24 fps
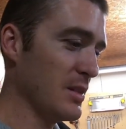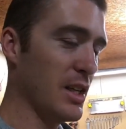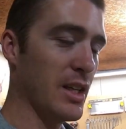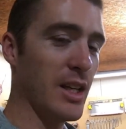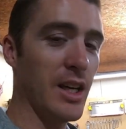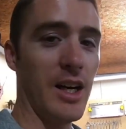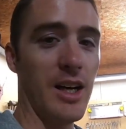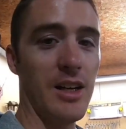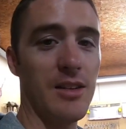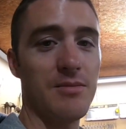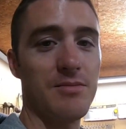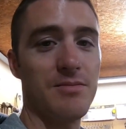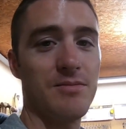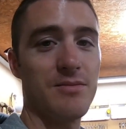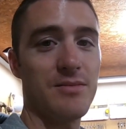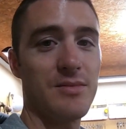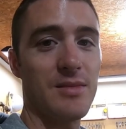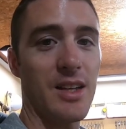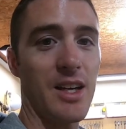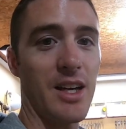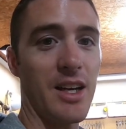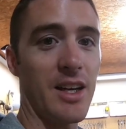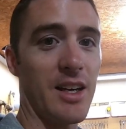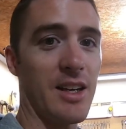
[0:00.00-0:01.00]
yeah,
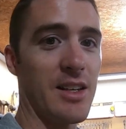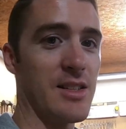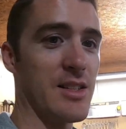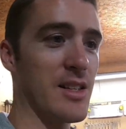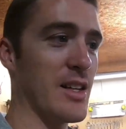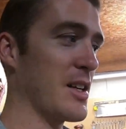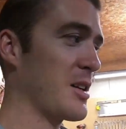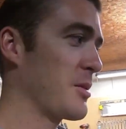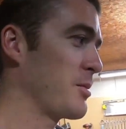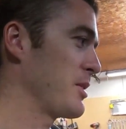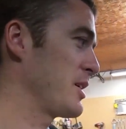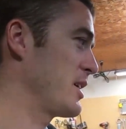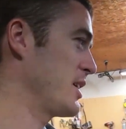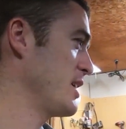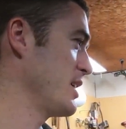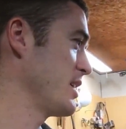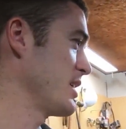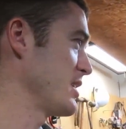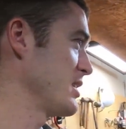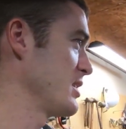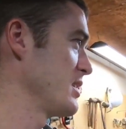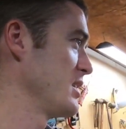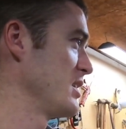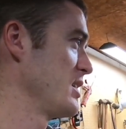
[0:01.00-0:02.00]
I guess that'll be
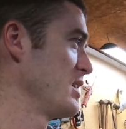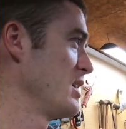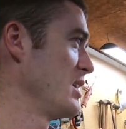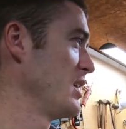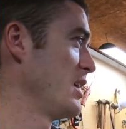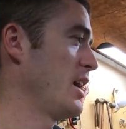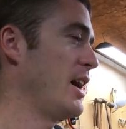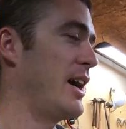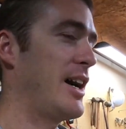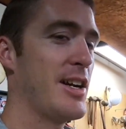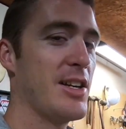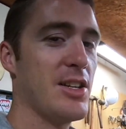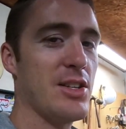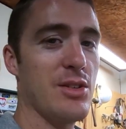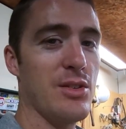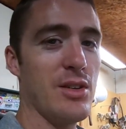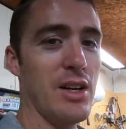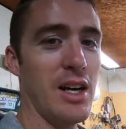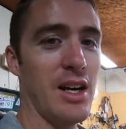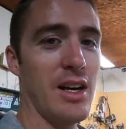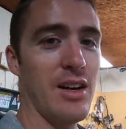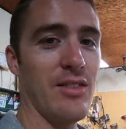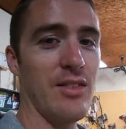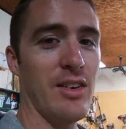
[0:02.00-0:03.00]
it. I do
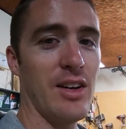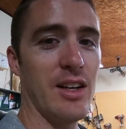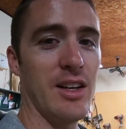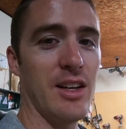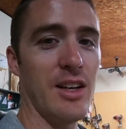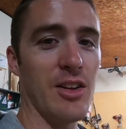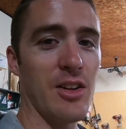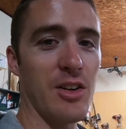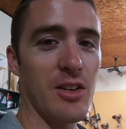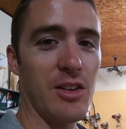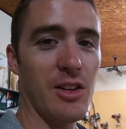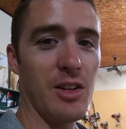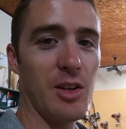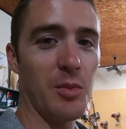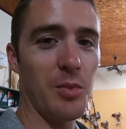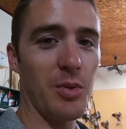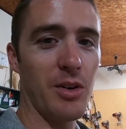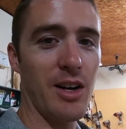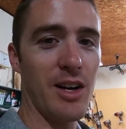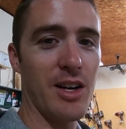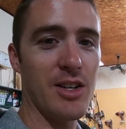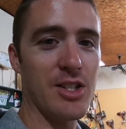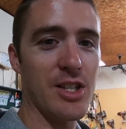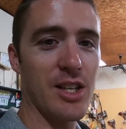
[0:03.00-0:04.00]
have another little
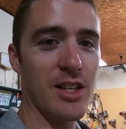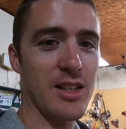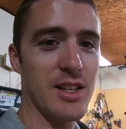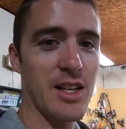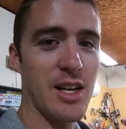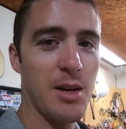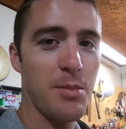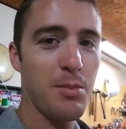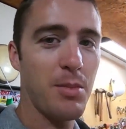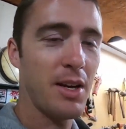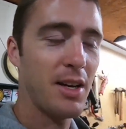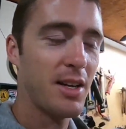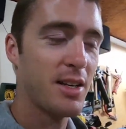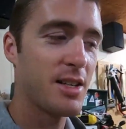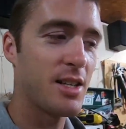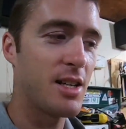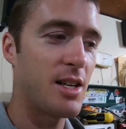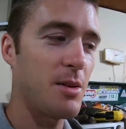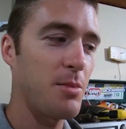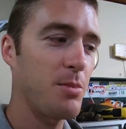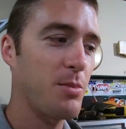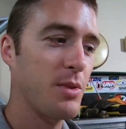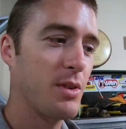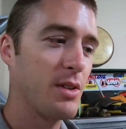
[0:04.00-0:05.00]
project that I picked
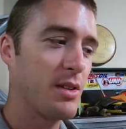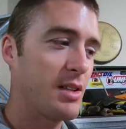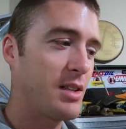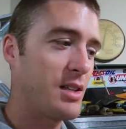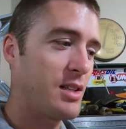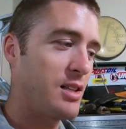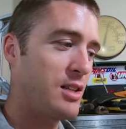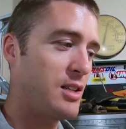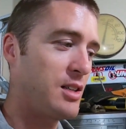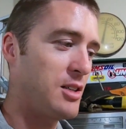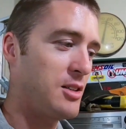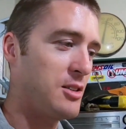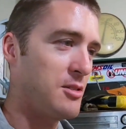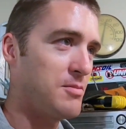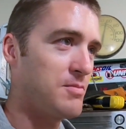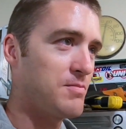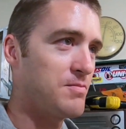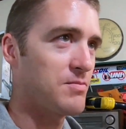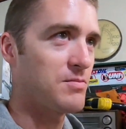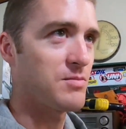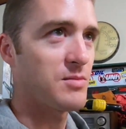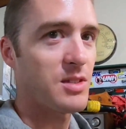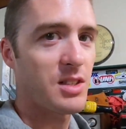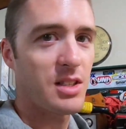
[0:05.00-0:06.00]
up a
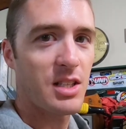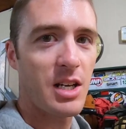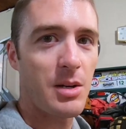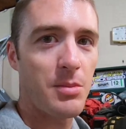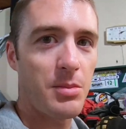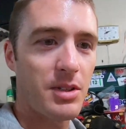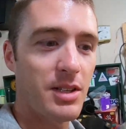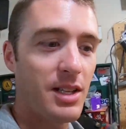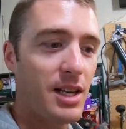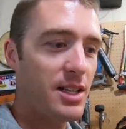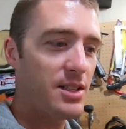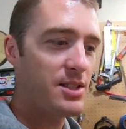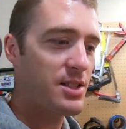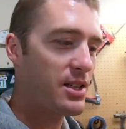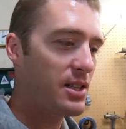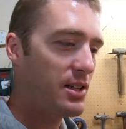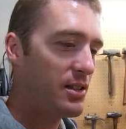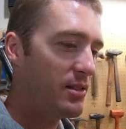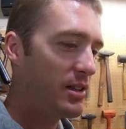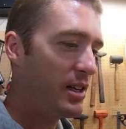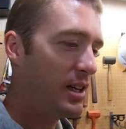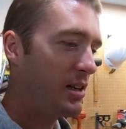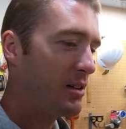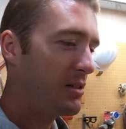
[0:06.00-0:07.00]
couple days
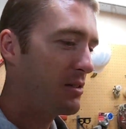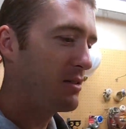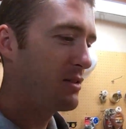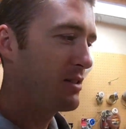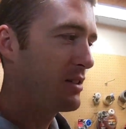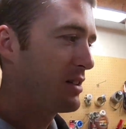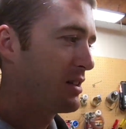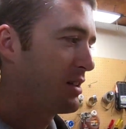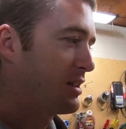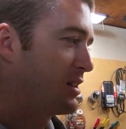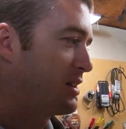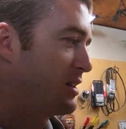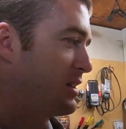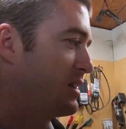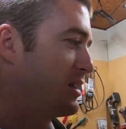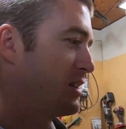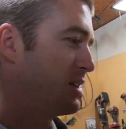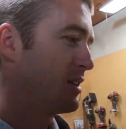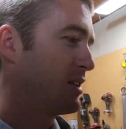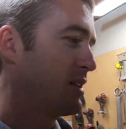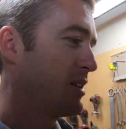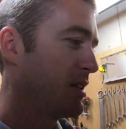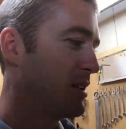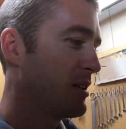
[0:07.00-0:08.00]
ago now.
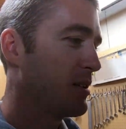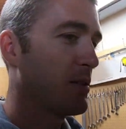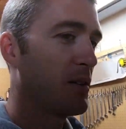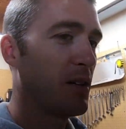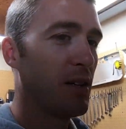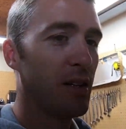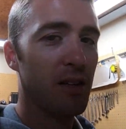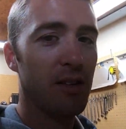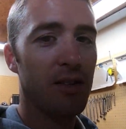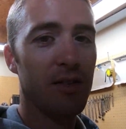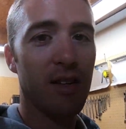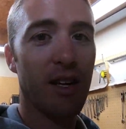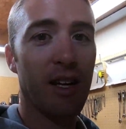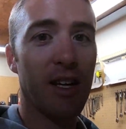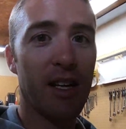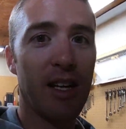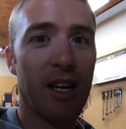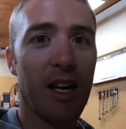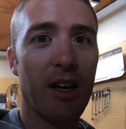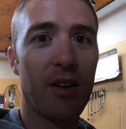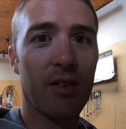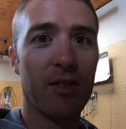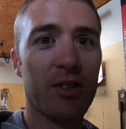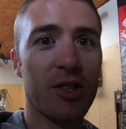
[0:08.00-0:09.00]
Take
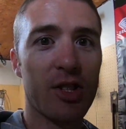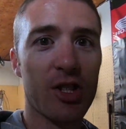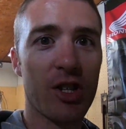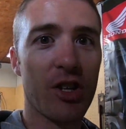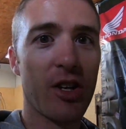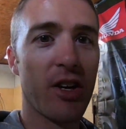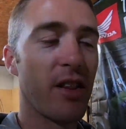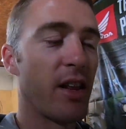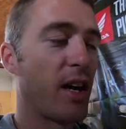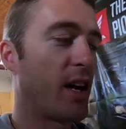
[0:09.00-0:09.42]
you out and show you